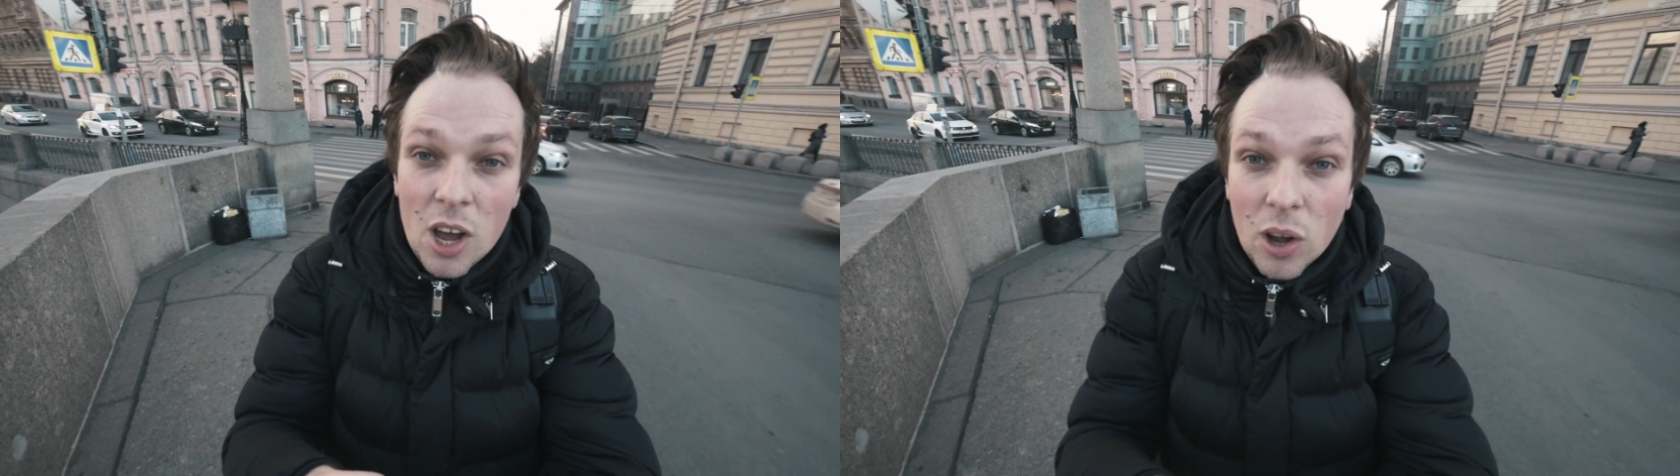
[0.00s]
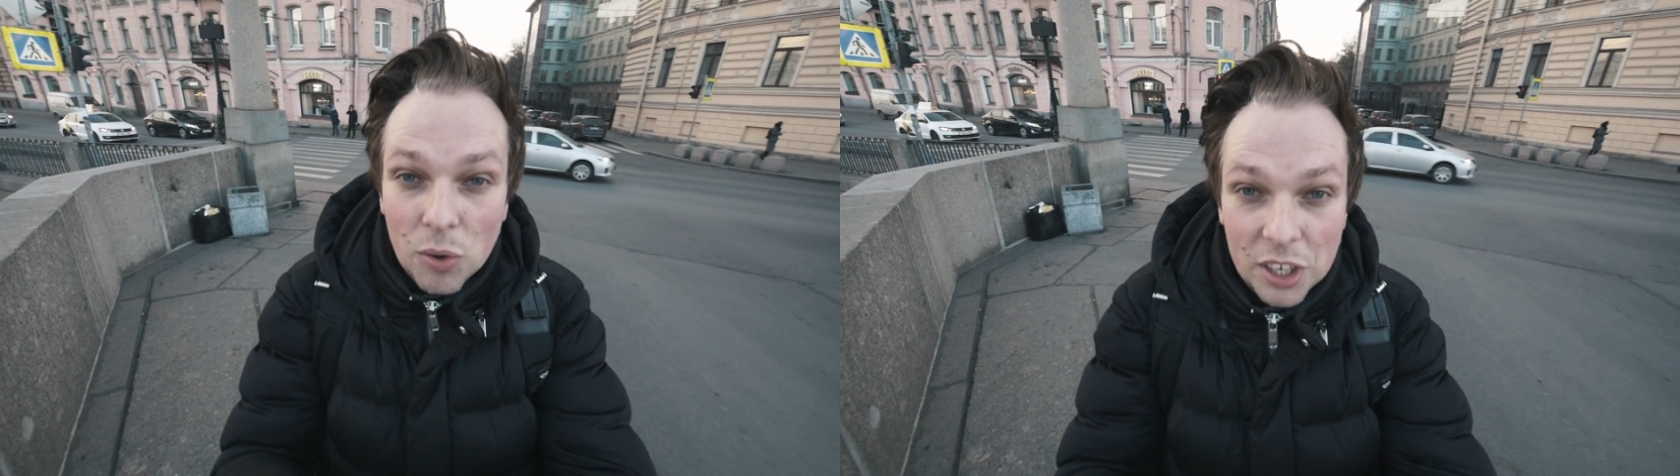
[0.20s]

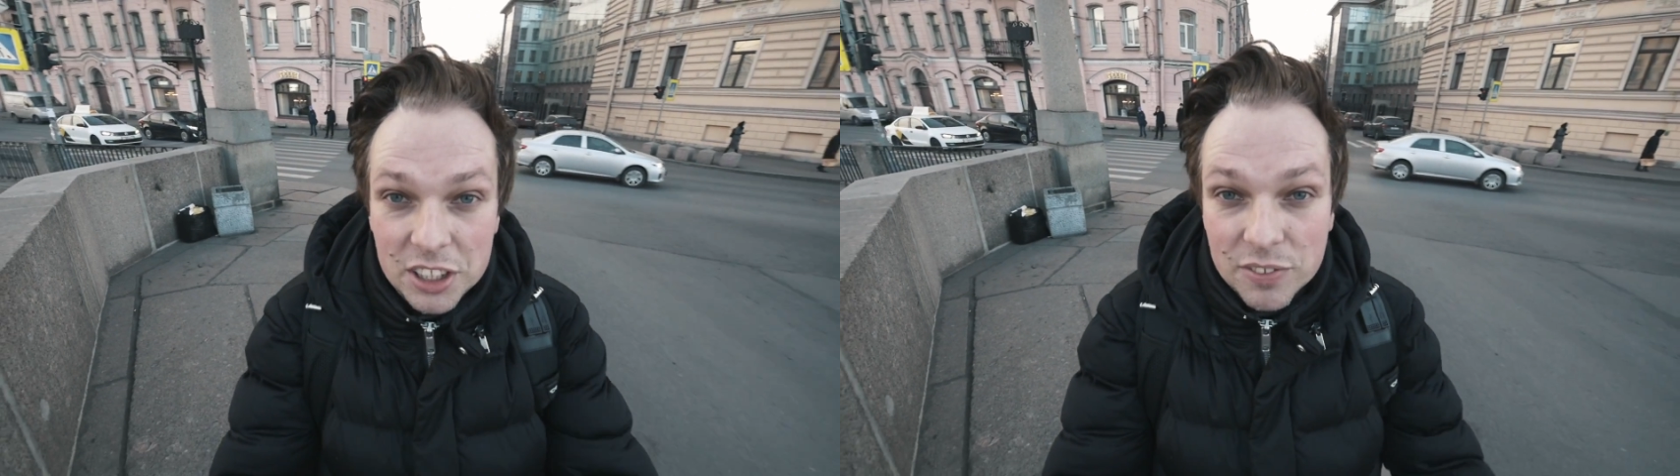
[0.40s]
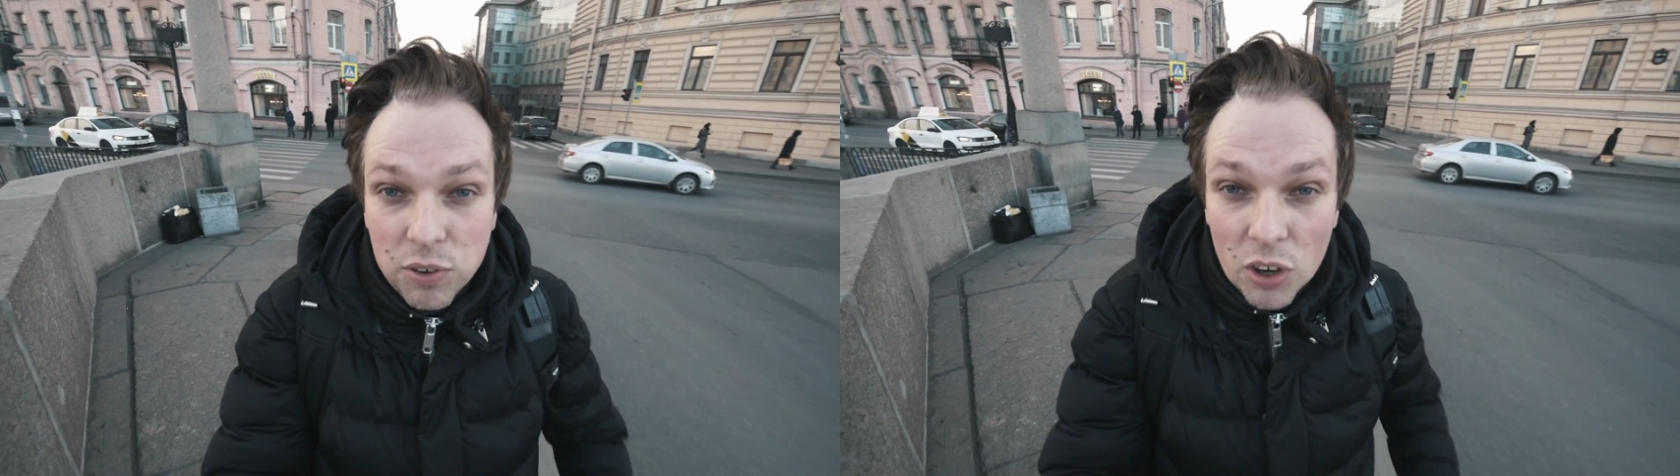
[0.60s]

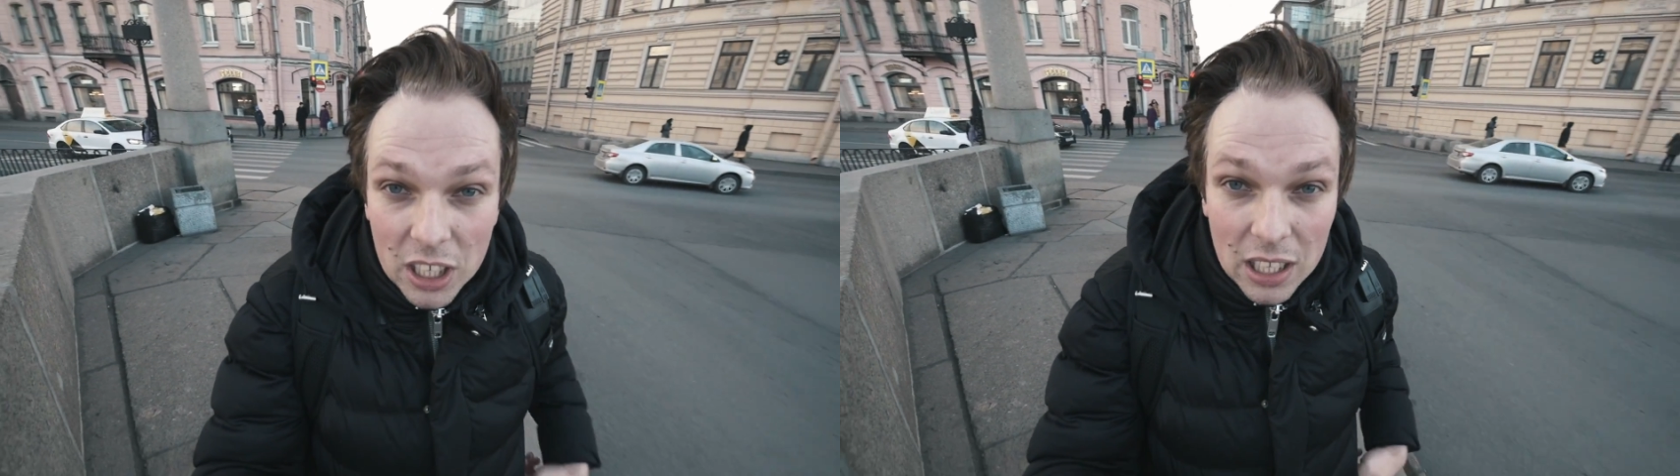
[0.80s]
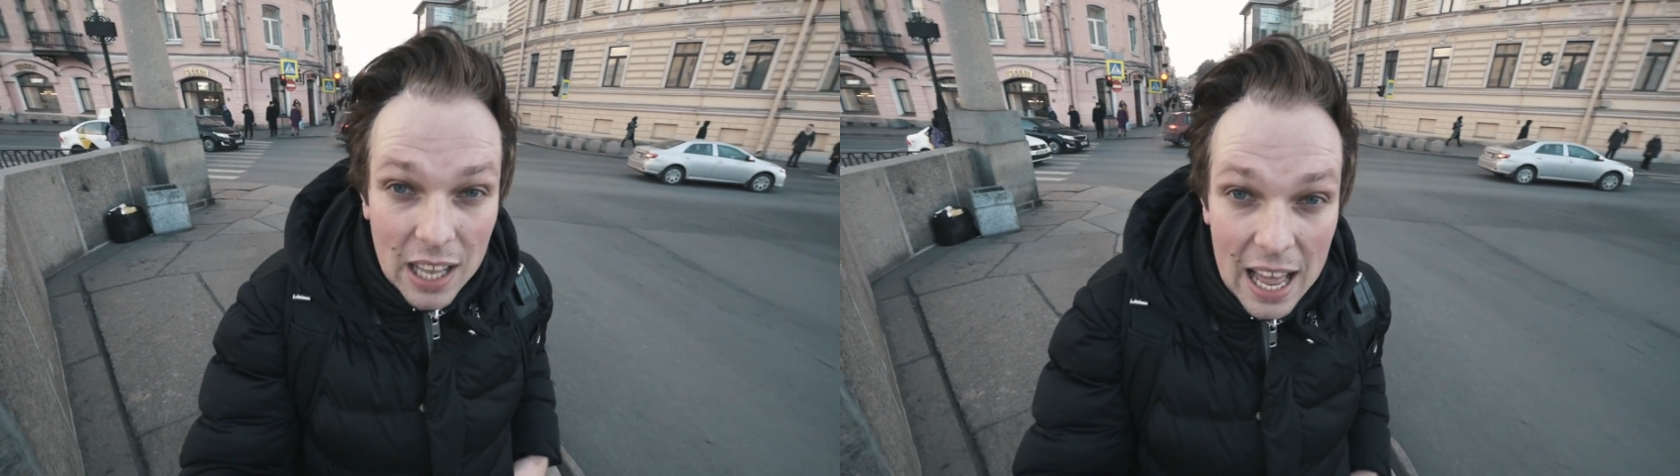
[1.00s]
already for
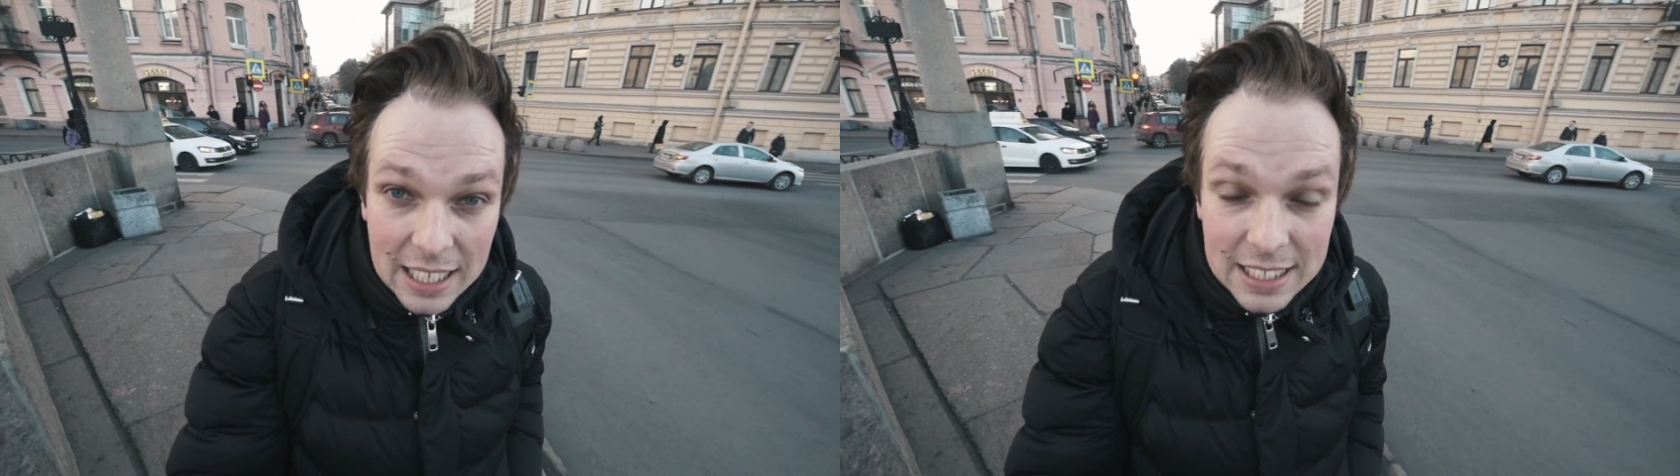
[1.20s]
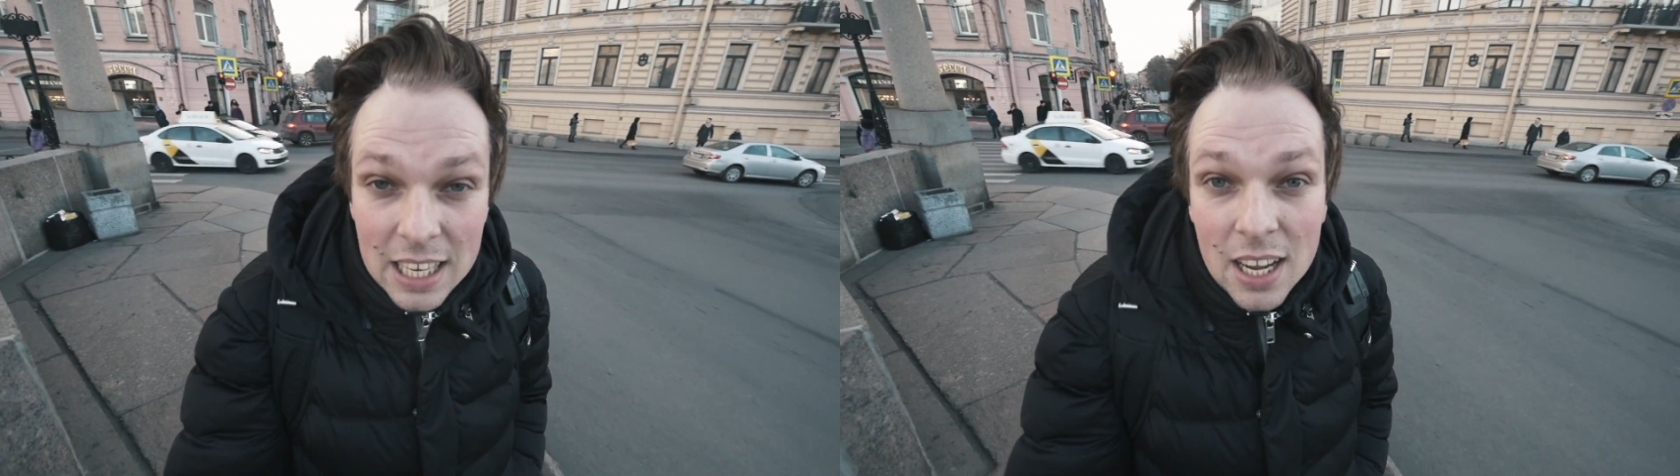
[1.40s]
a long